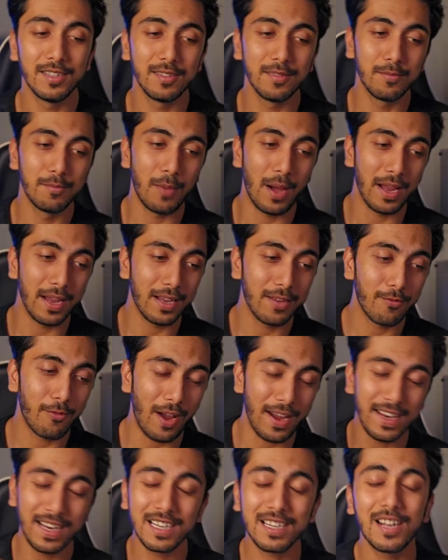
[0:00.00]
My
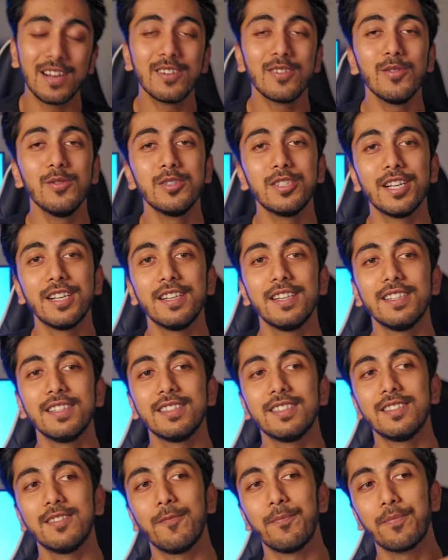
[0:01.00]
final conclusion
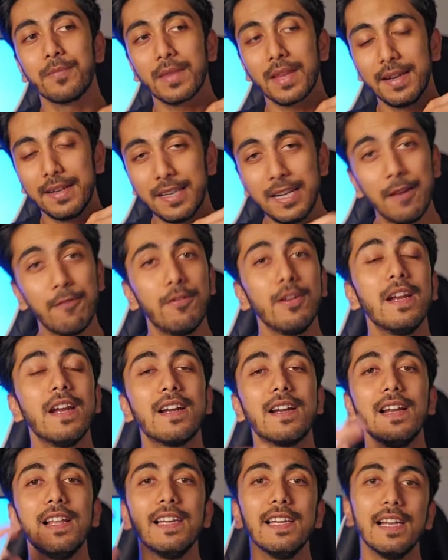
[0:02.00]
is
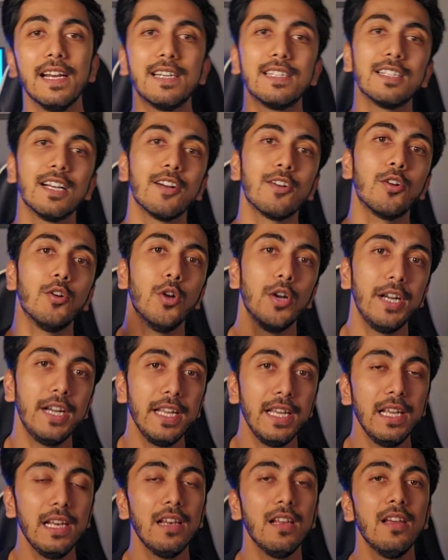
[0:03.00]
definitely it's a good
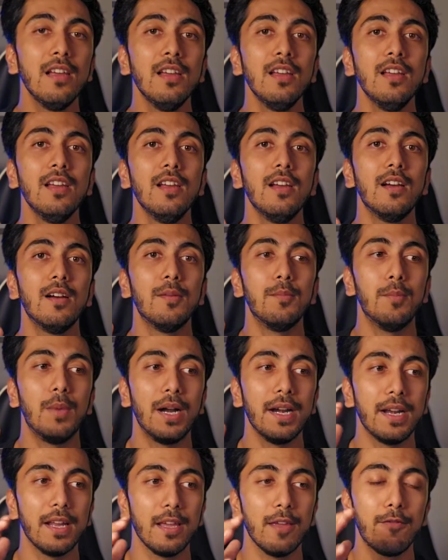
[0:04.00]
deal.
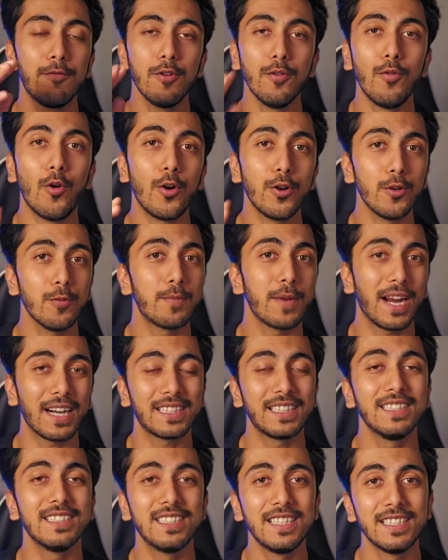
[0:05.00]
But if you want to
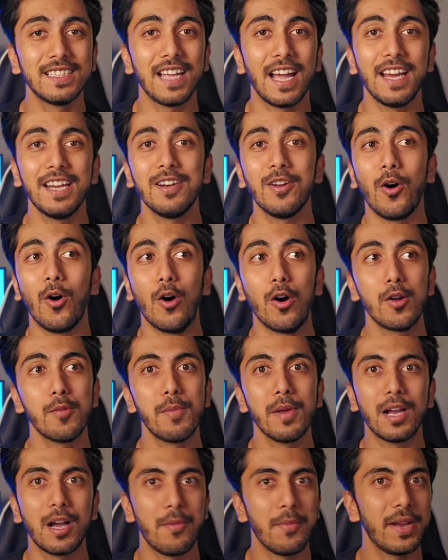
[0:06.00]
practice design or
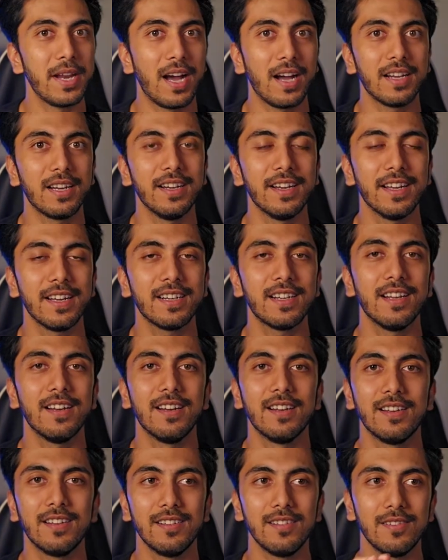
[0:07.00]
become an architect,
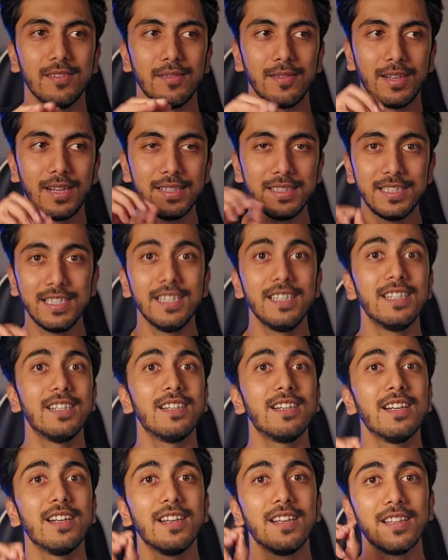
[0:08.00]

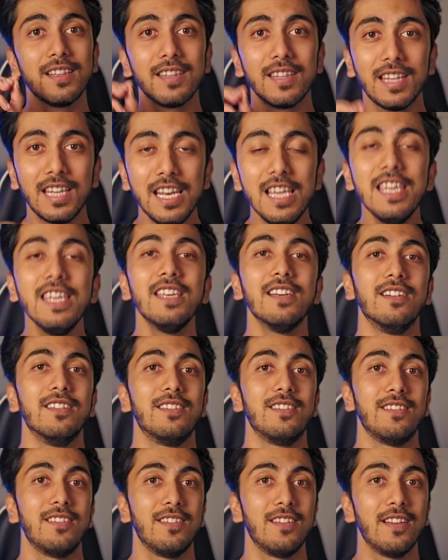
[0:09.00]
consider 3
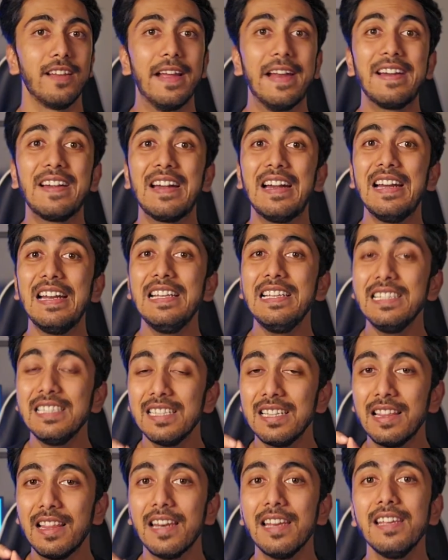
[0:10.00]
years. At
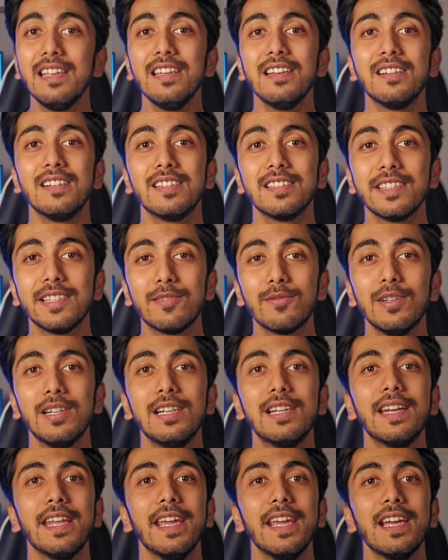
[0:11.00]
least 3 years it
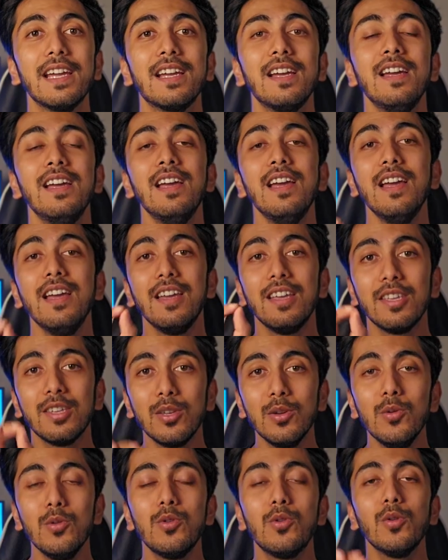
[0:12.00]
will take
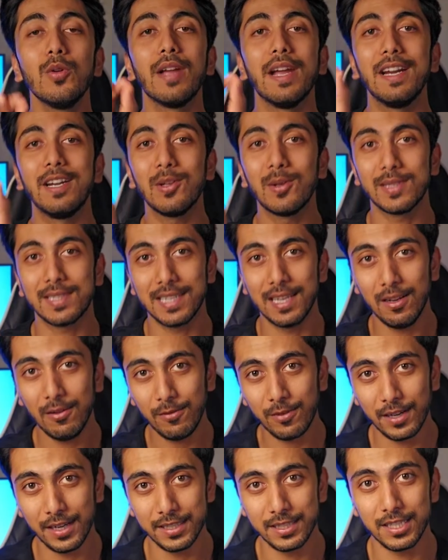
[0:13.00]
you to get
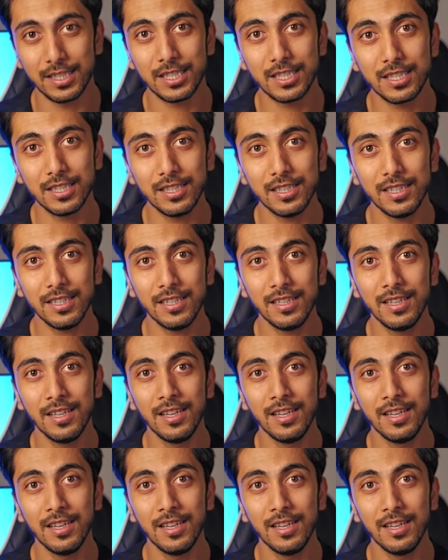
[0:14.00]
yourself registered,